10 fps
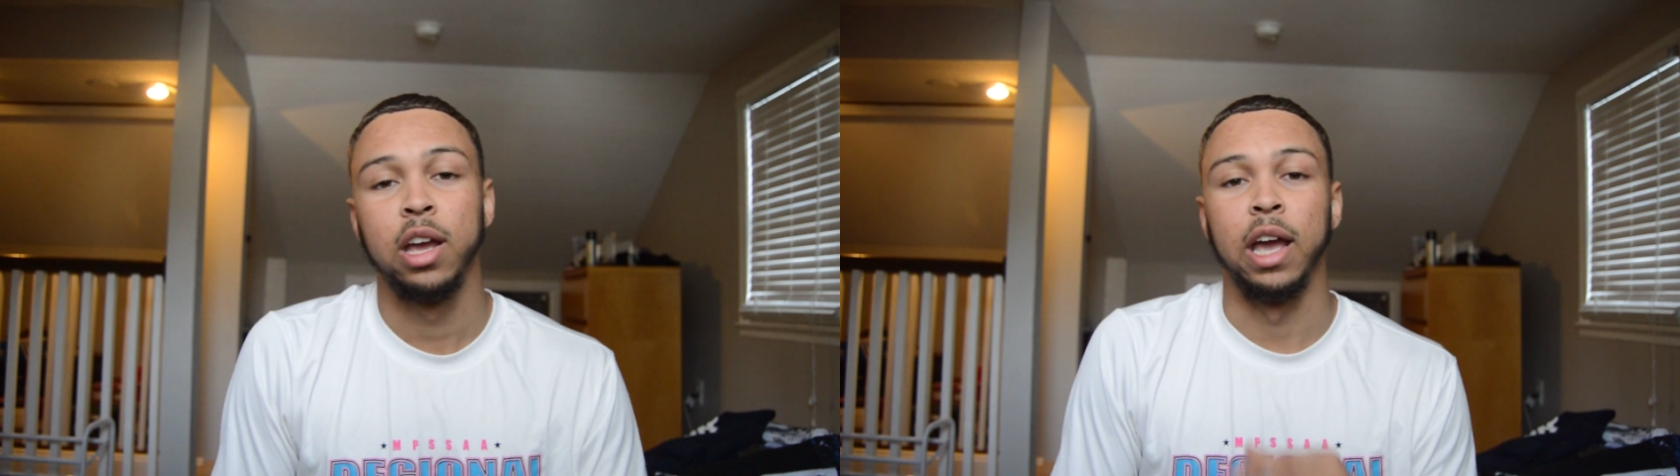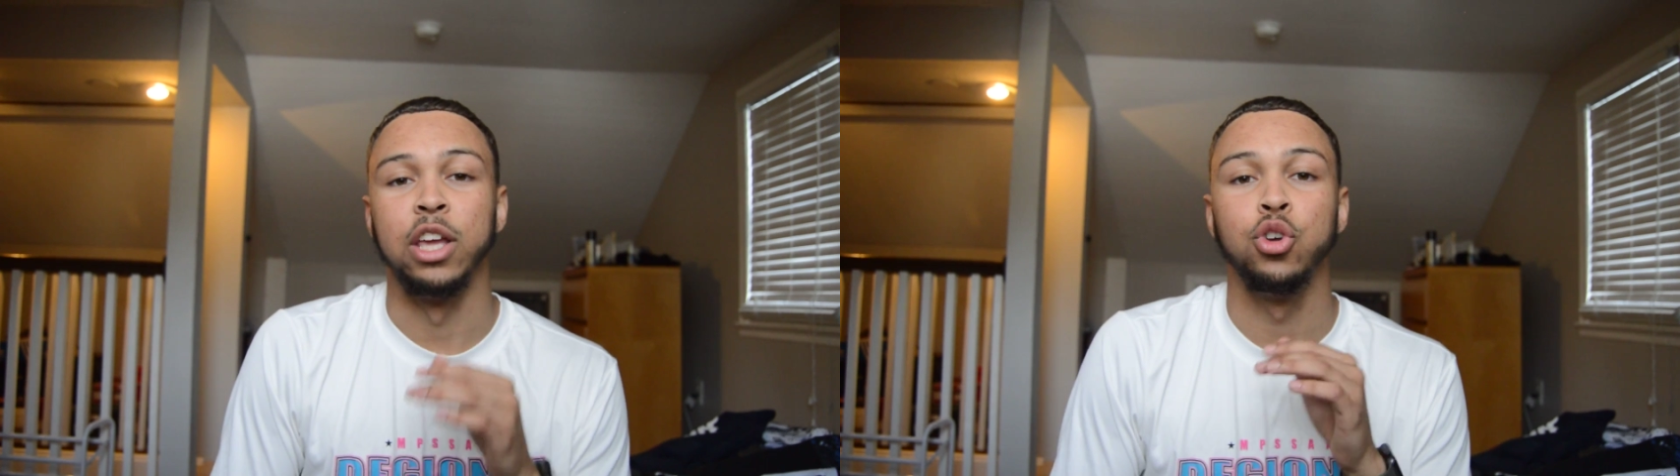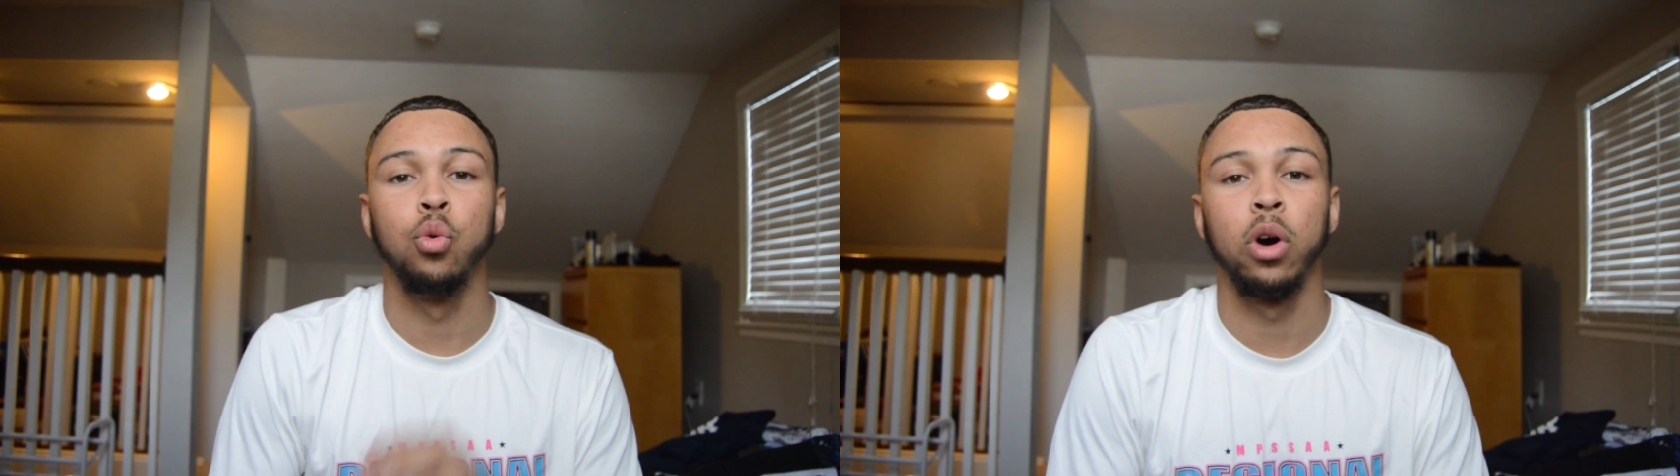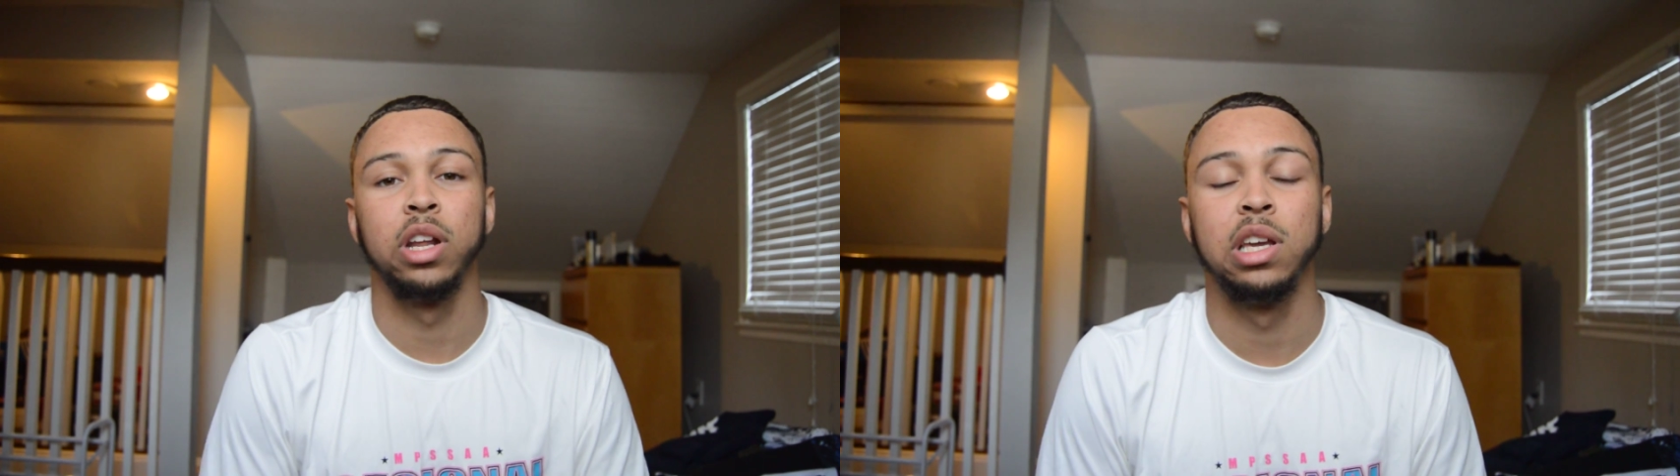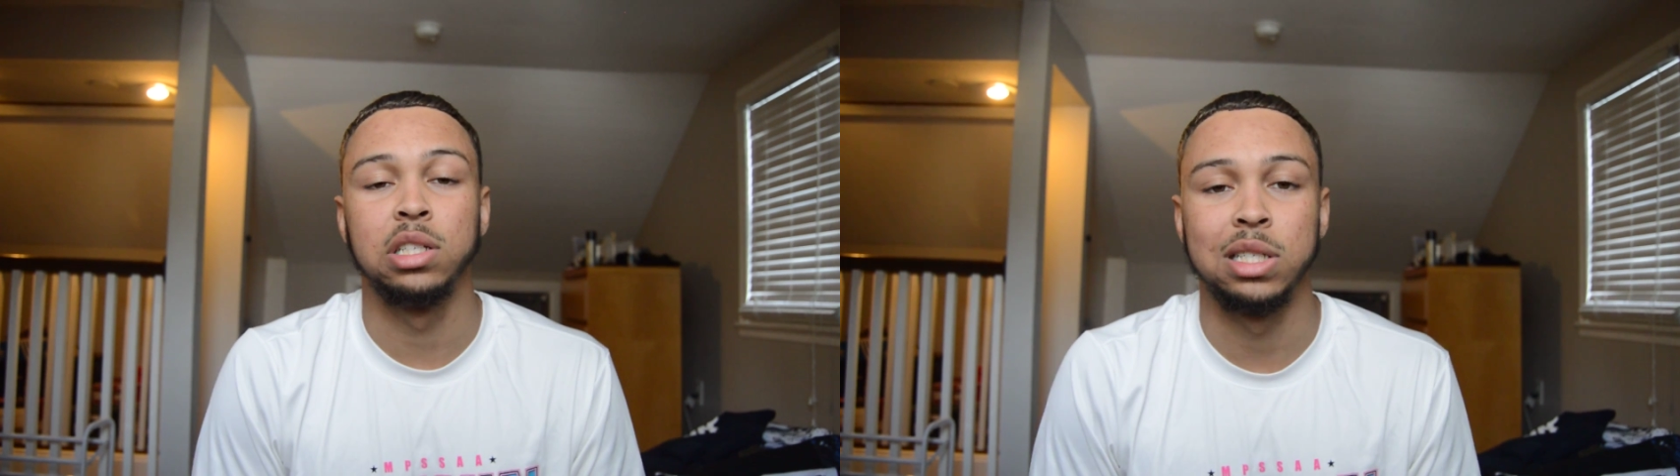And you want
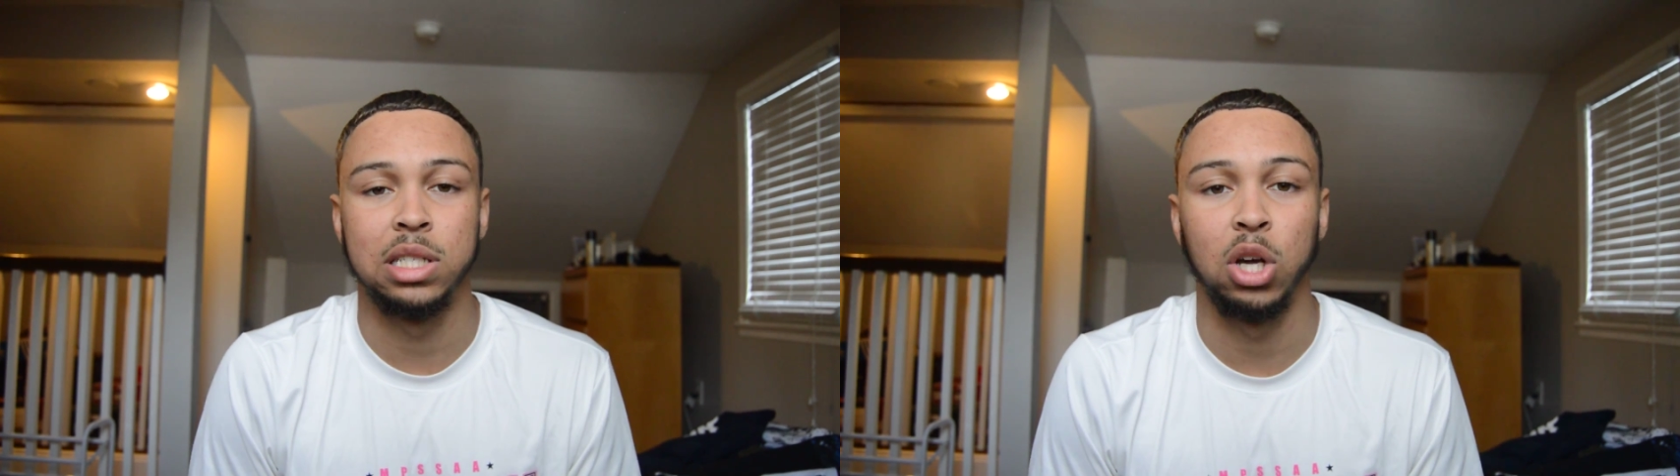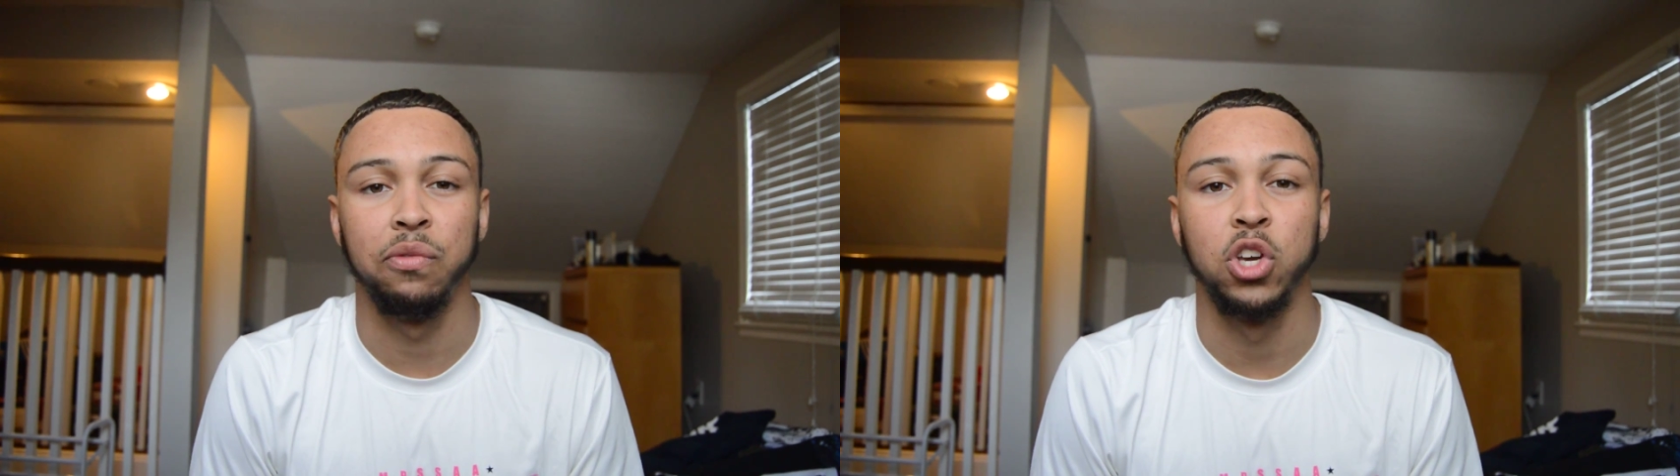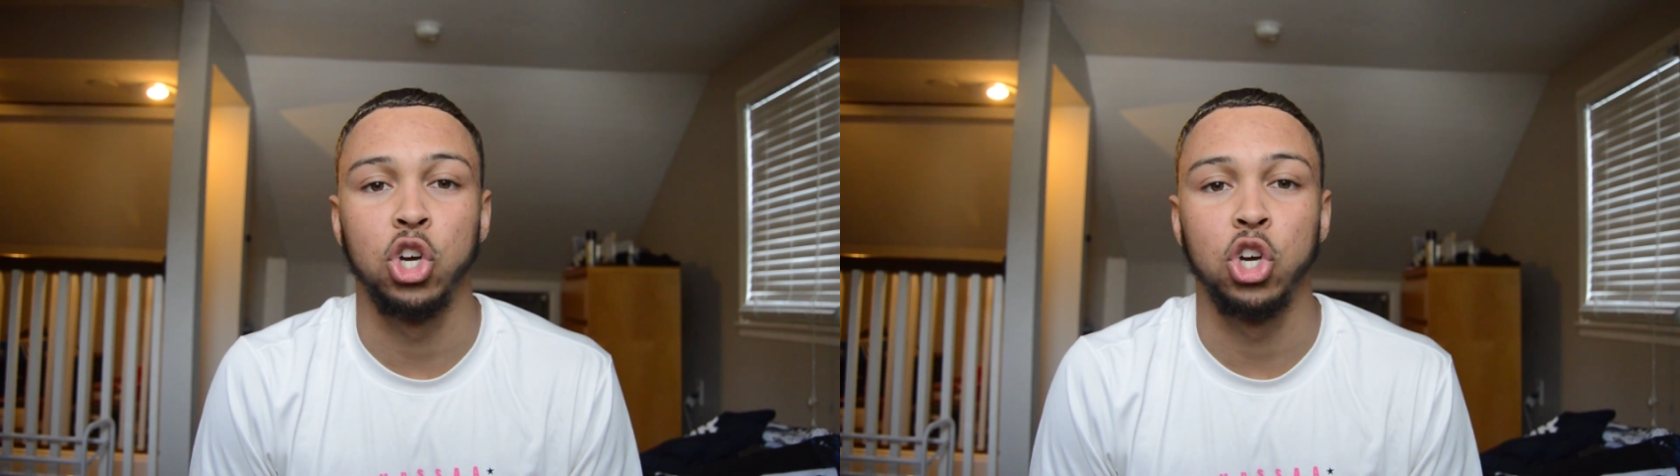to get yourself your